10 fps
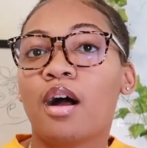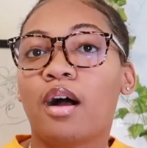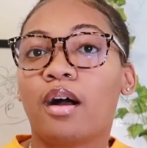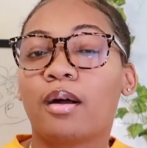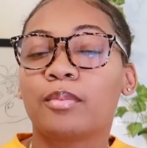
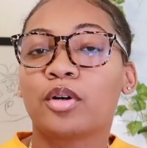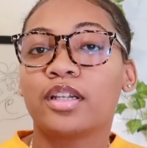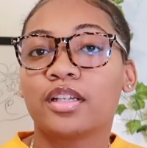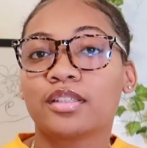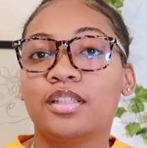on
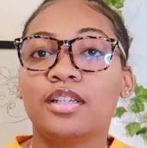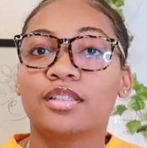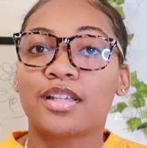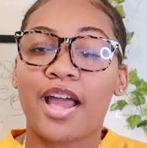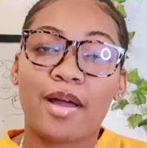their
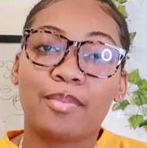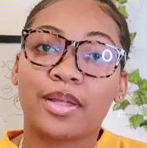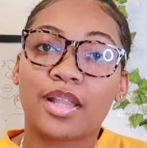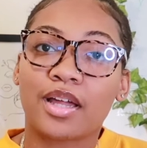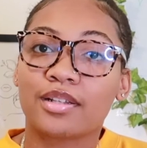sneakers app, a
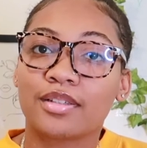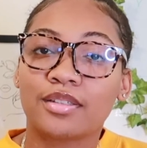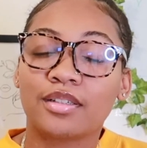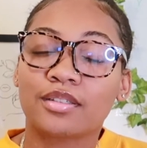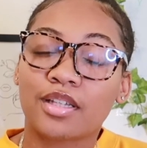lot of the
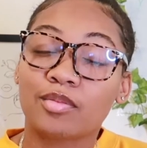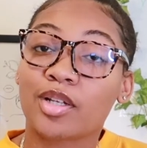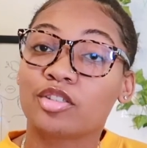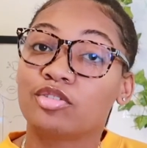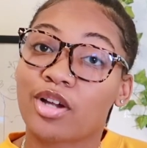sneakers that's
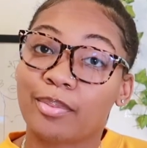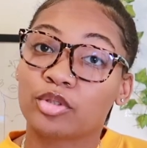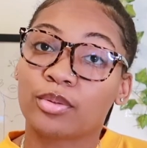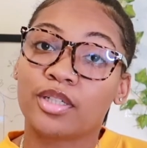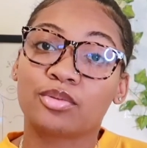about to drop in
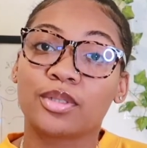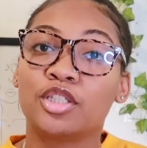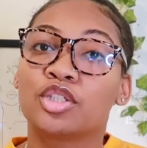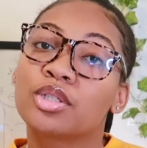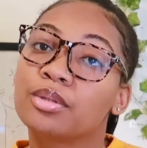
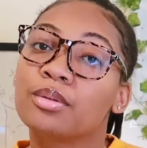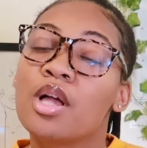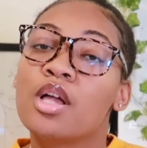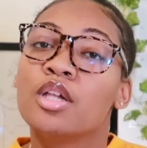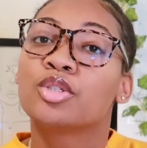2022.
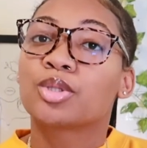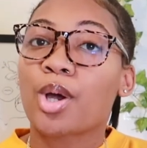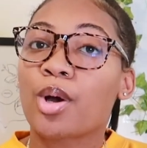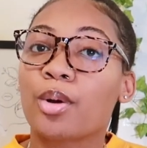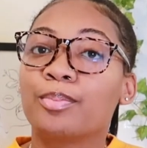
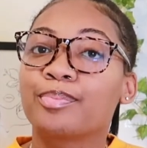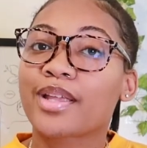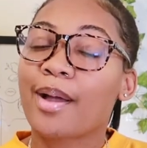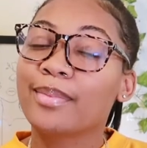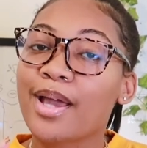So
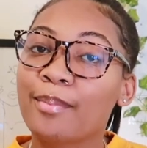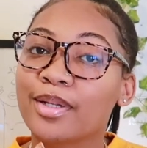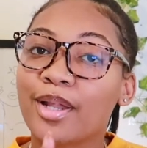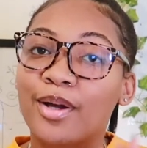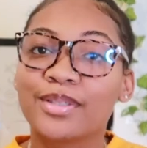comment down
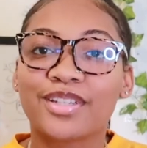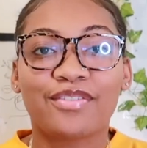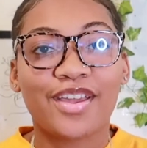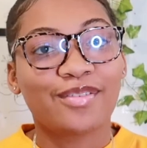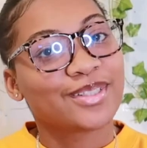below what's your
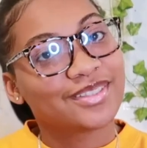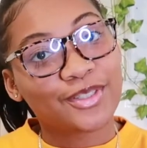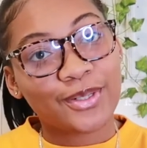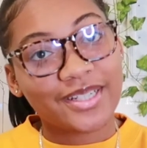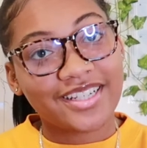favorite
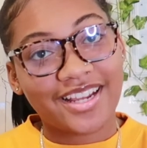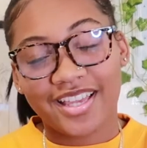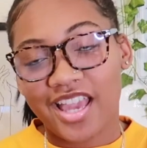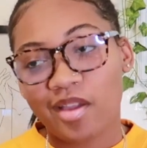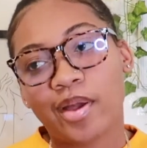Jordan that
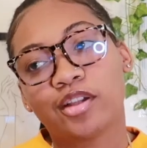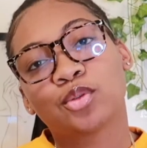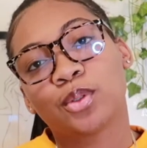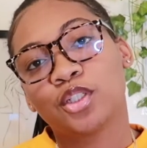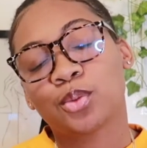came out in
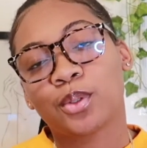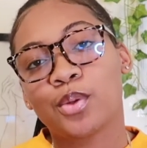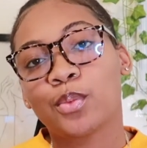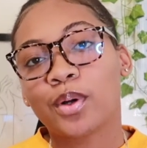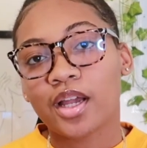
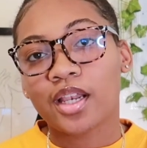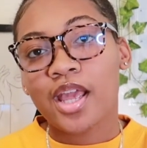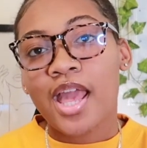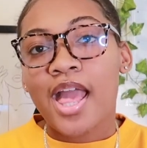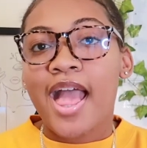2021
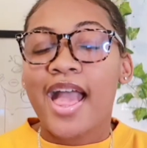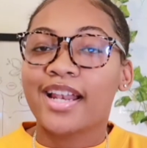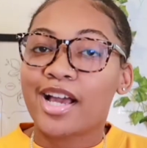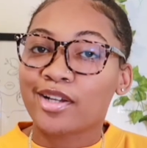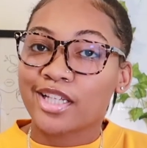
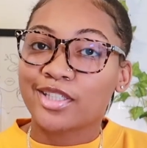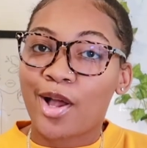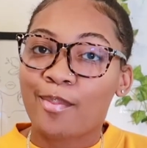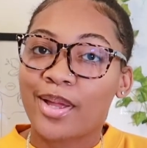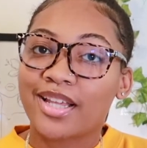and I'll catch
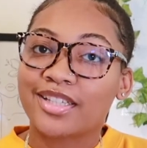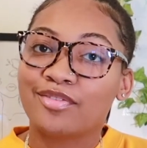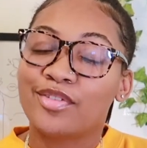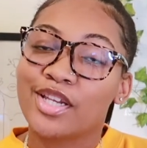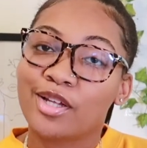y'all in my
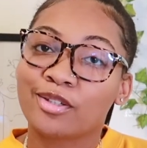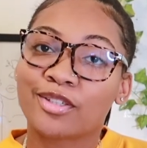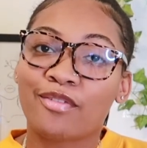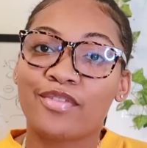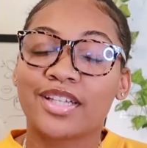next video.
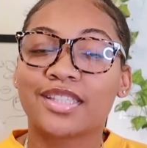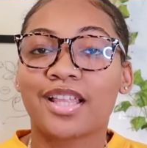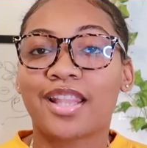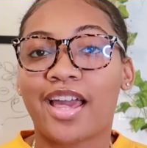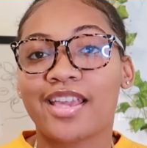Don't forget to
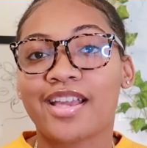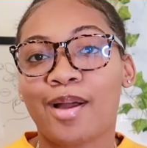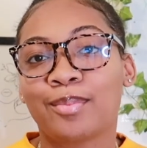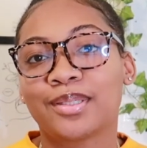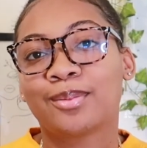like,
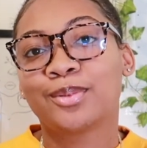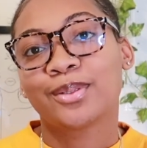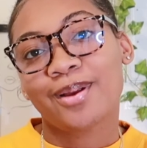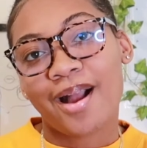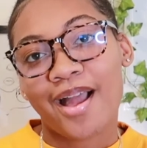comment,
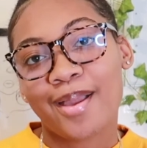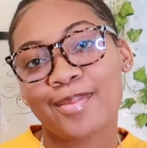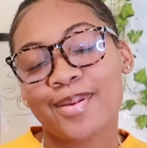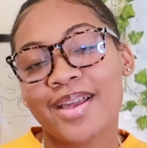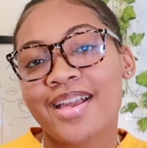
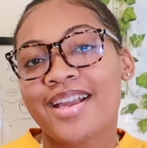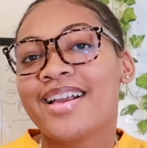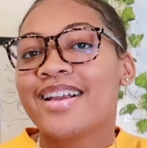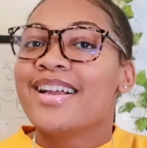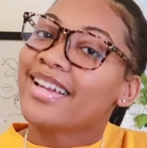subscribe,
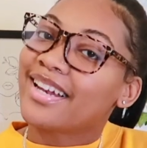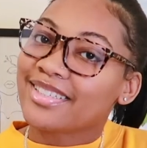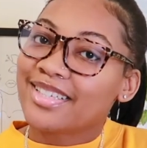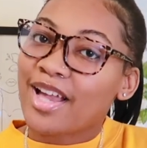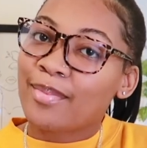and I'll
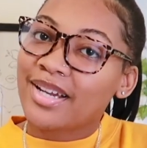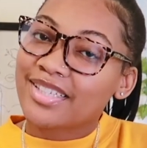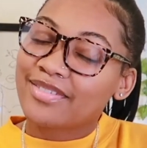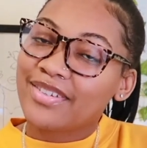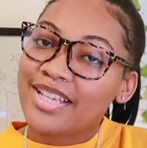see y'all in my
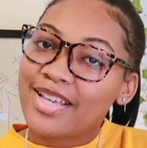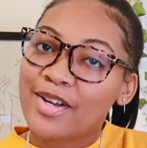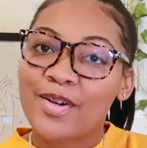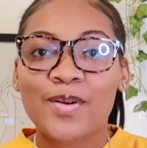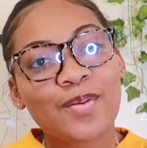next
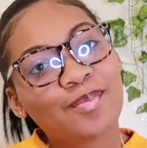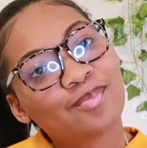video.